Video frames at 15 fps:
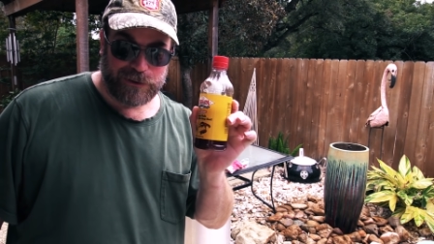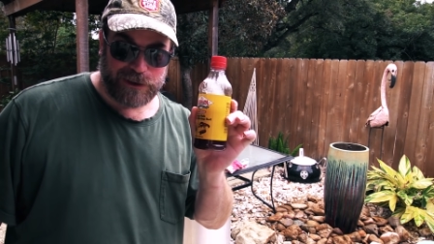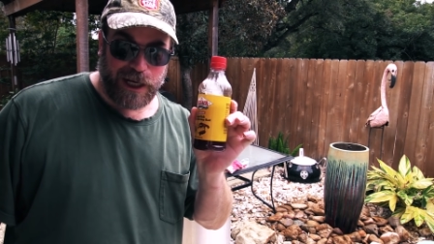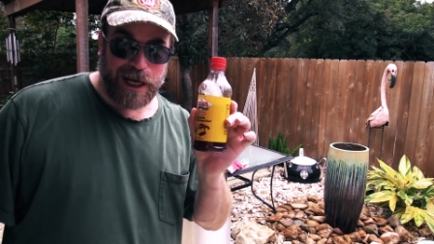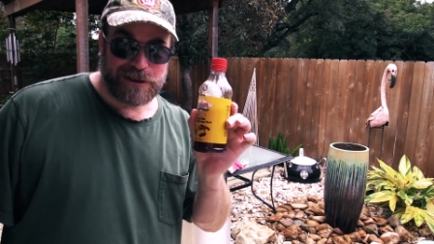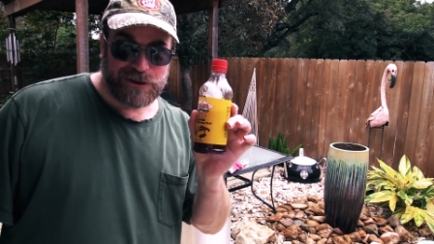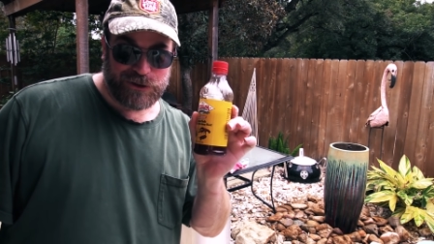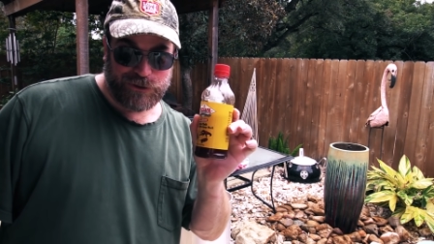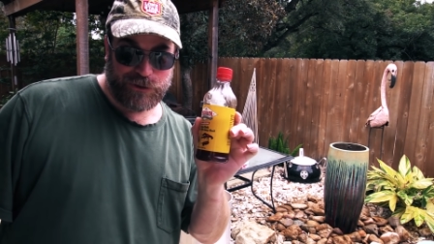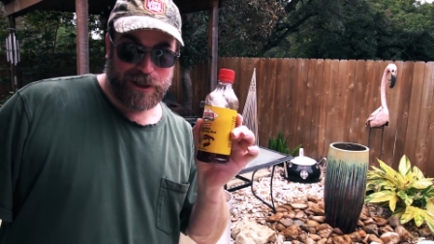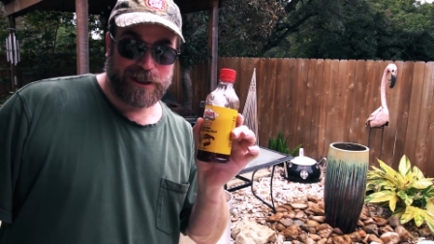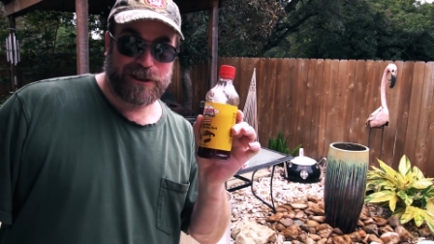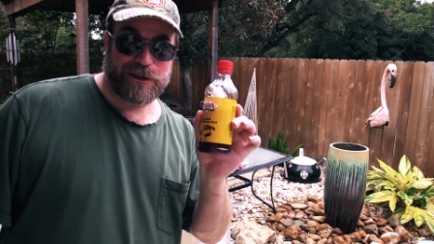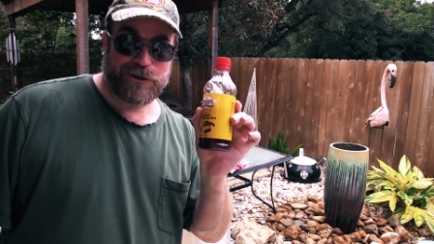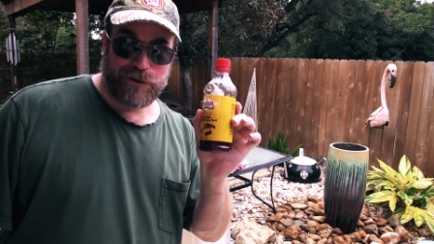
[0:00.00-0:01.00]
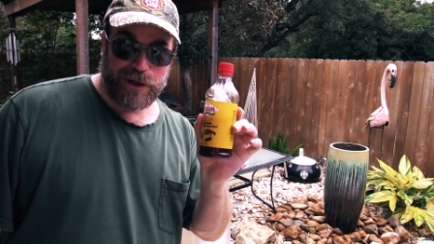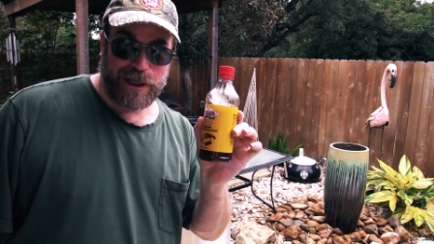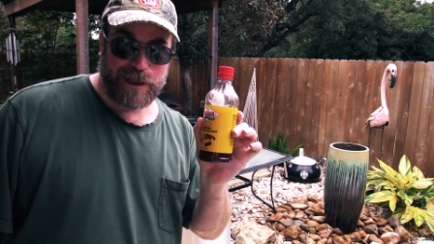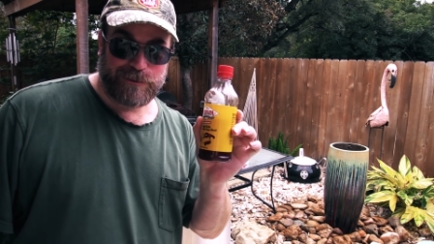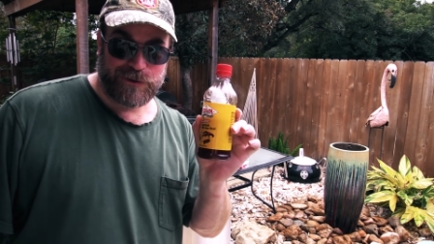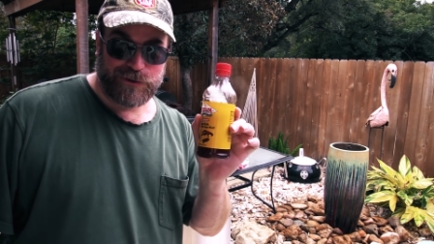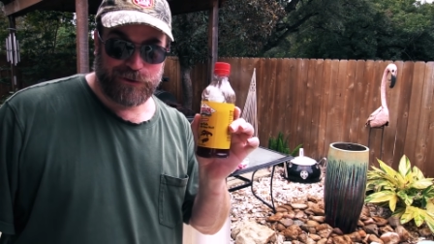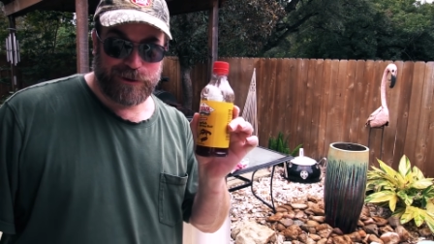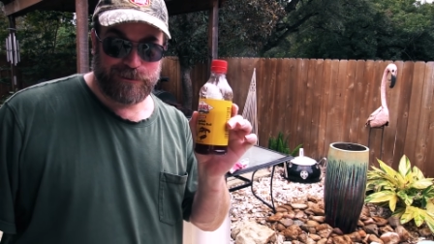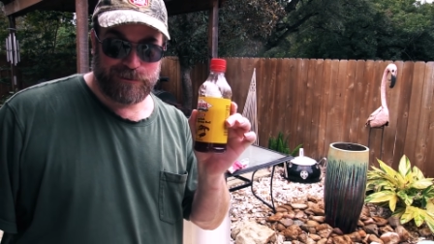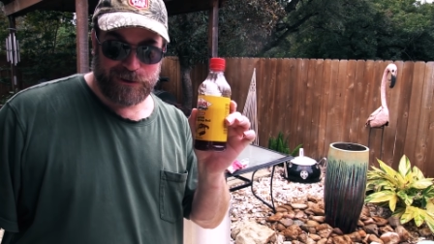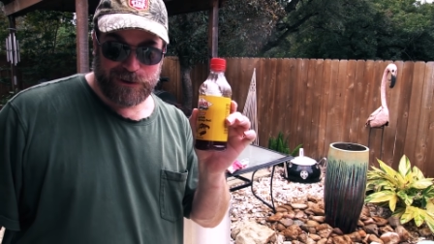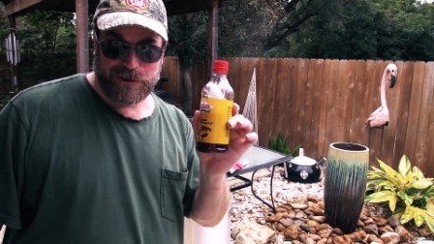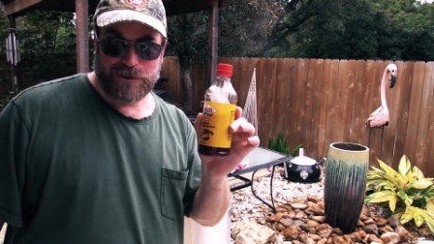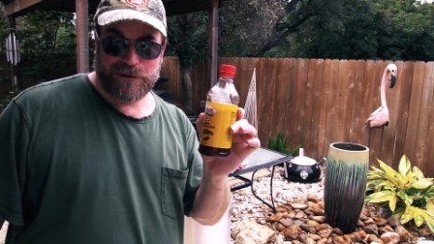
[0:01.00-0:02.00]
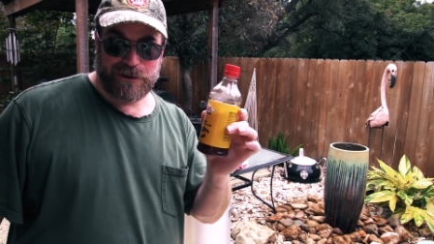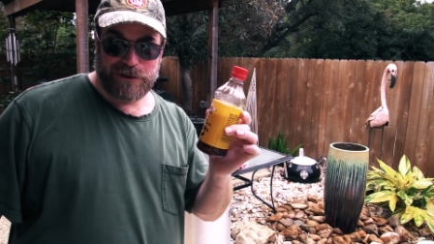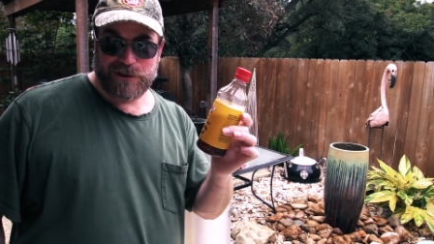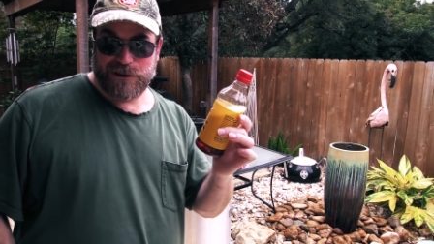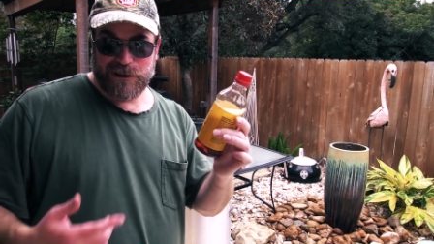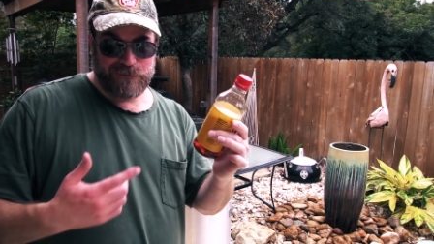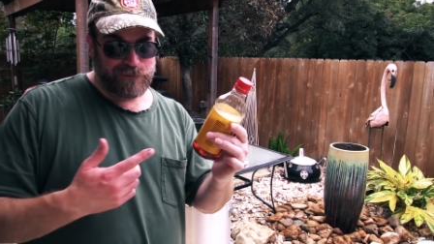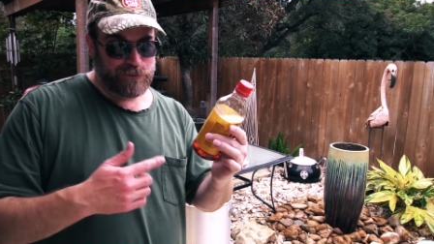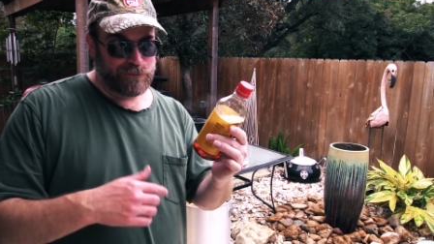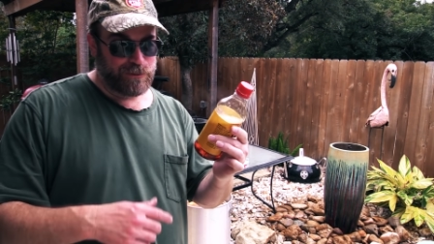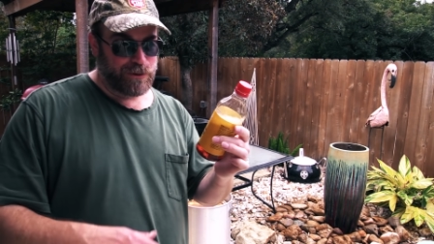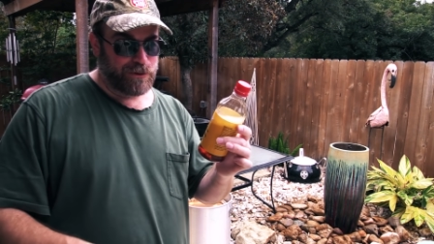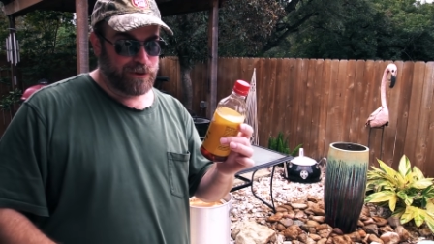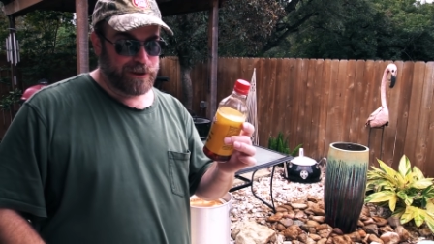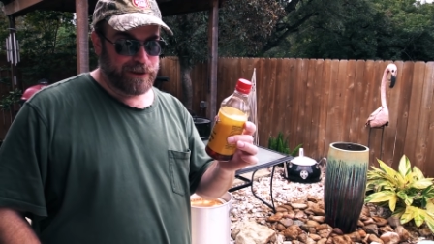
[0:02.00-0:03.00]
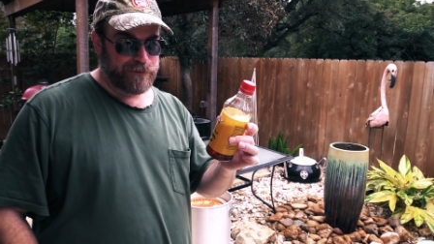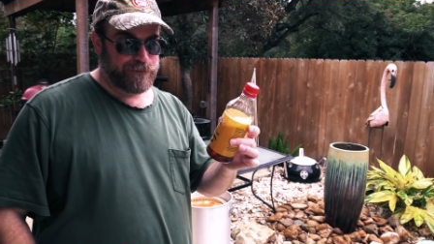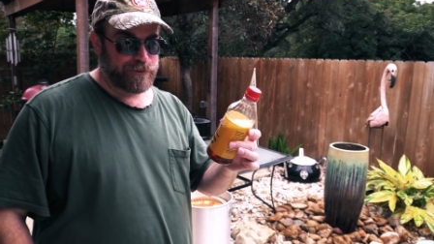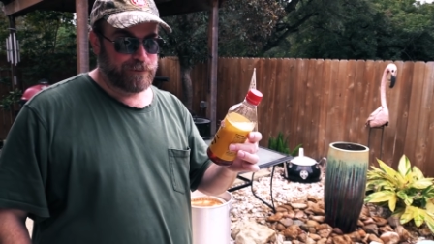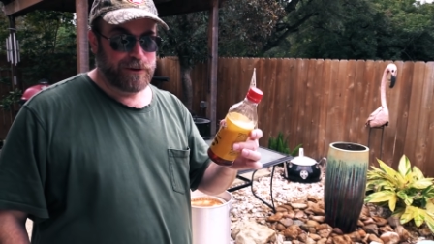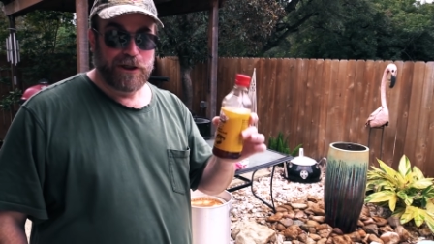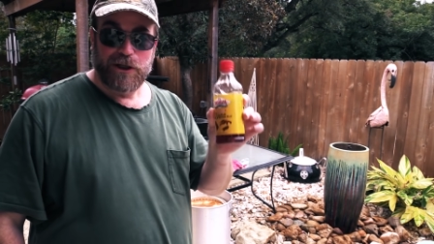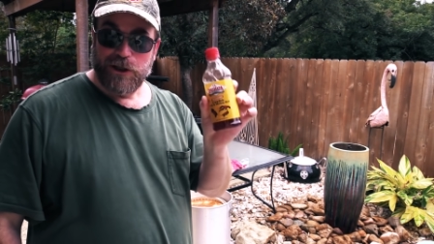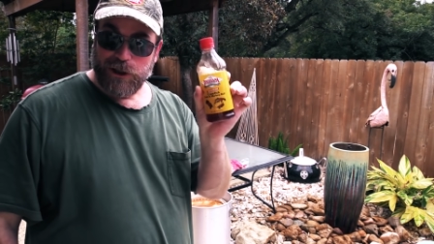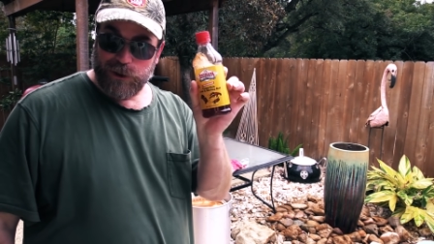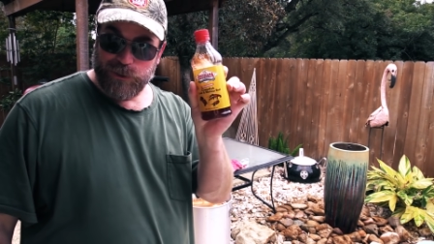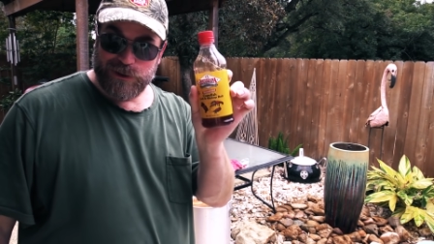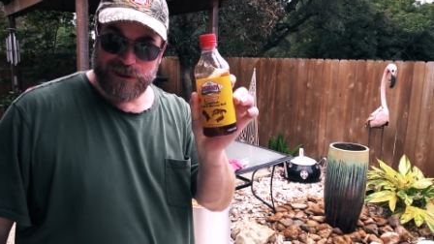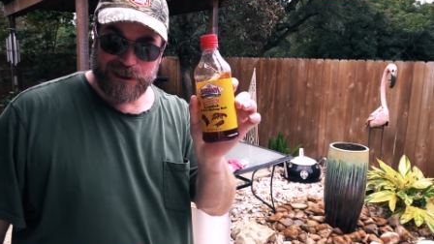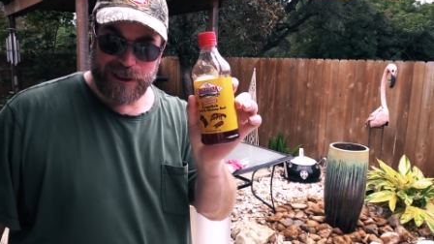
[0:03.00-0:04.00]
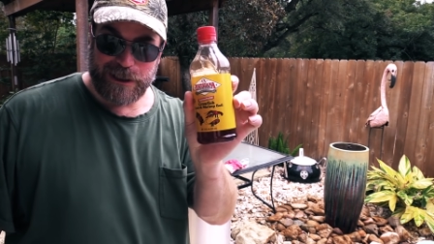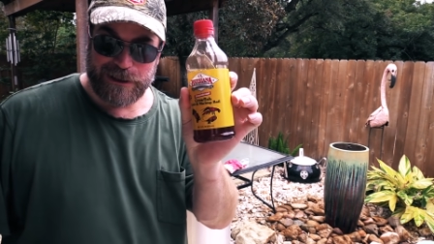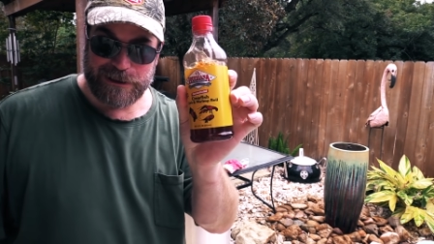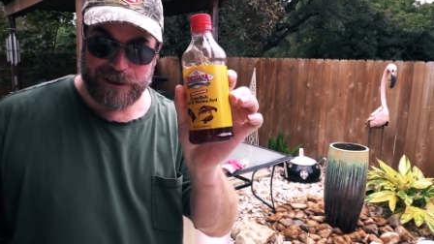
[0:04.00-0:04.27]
concentrated crab and shrimp and seafood boil here from Louisiana.